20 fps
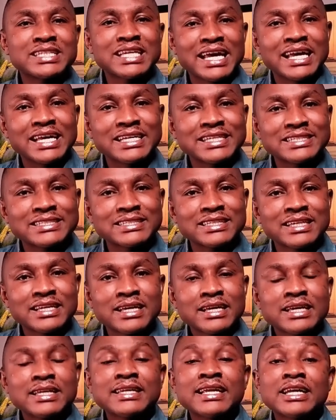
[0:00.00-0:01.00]
says
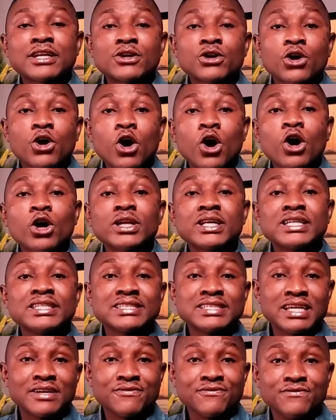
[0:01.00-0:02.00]
that God
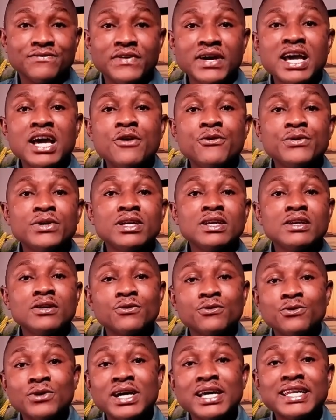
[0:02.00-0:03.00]
is a very
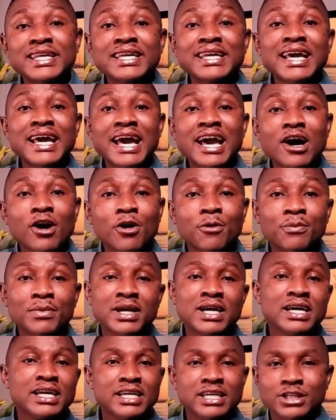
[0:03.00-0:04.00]
ready help
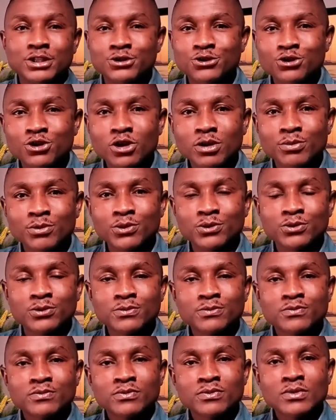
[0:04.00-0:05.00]
in
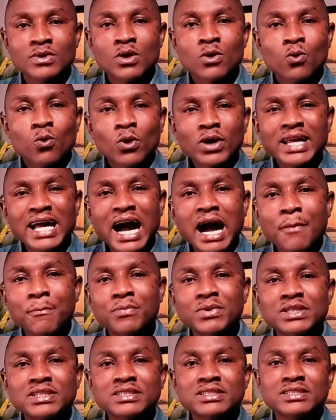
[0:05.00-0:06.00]
trouble, what
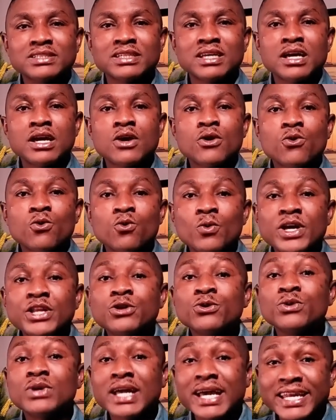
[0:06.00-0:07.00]
happens
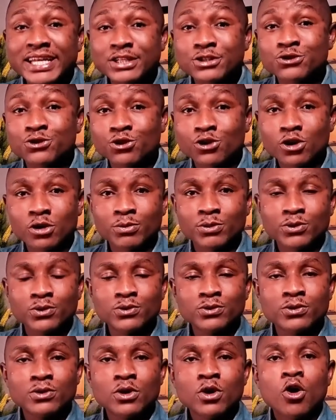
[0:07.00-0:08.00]
when you get in
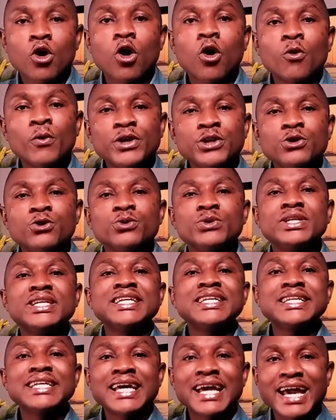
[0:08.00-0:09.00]
trouble or when you
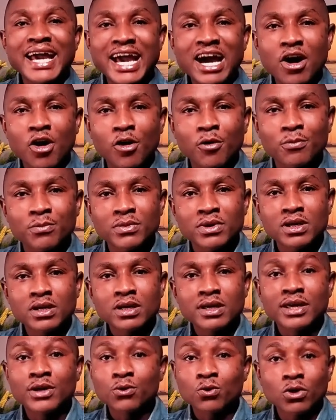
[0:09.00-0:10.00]
need help
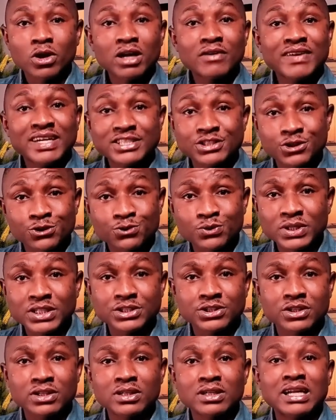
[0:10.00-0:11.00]
in whatever
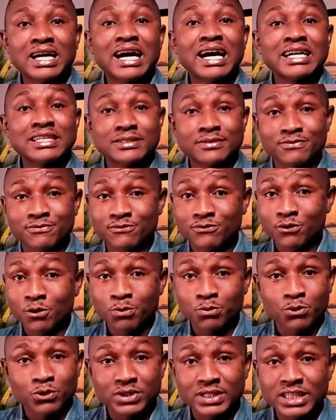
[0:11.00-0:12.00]
situation, as
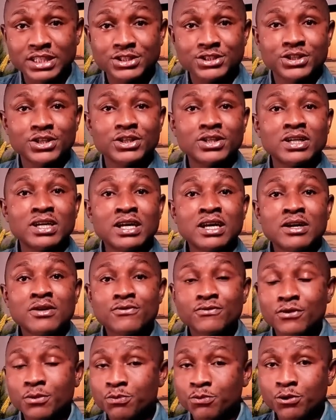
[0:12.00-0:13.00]
for protection,
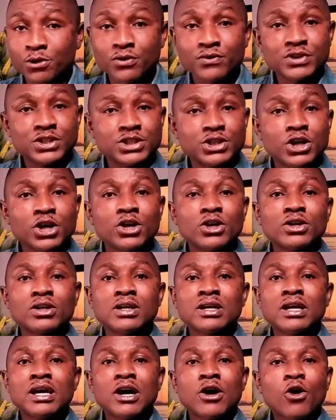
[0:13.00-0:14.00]
for
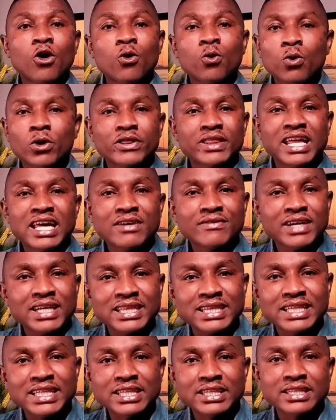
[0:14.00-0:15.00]
provision, or
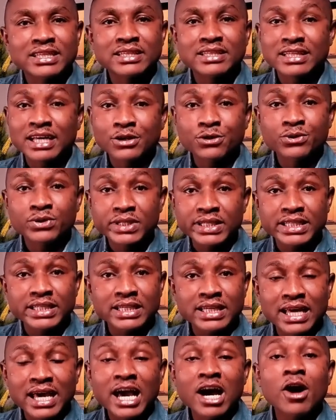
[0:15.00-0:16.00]
whatever thing that you
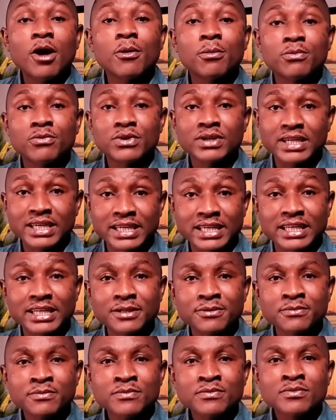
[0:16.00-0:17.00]
need help
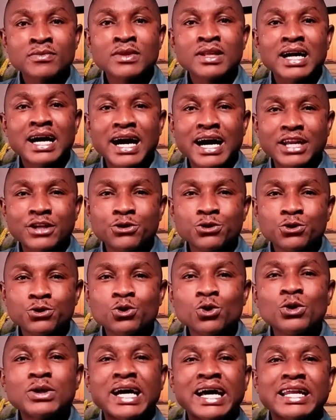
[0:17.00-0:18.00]
in, and you
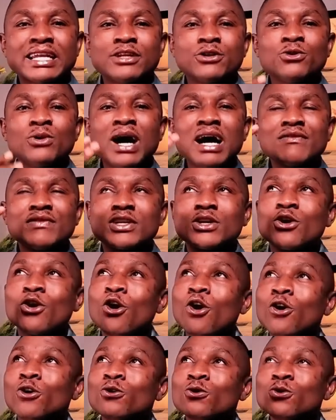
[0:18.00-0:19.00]
know that you have a
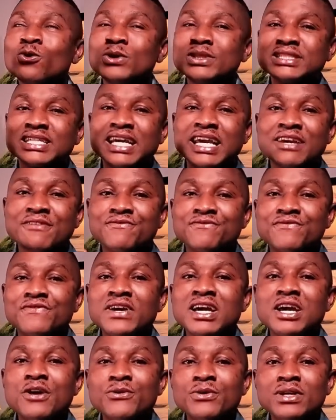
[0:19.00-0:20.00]
God who is a
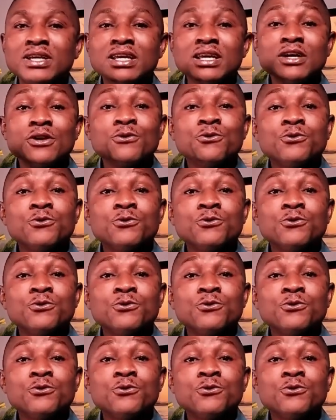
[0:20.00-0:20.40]
very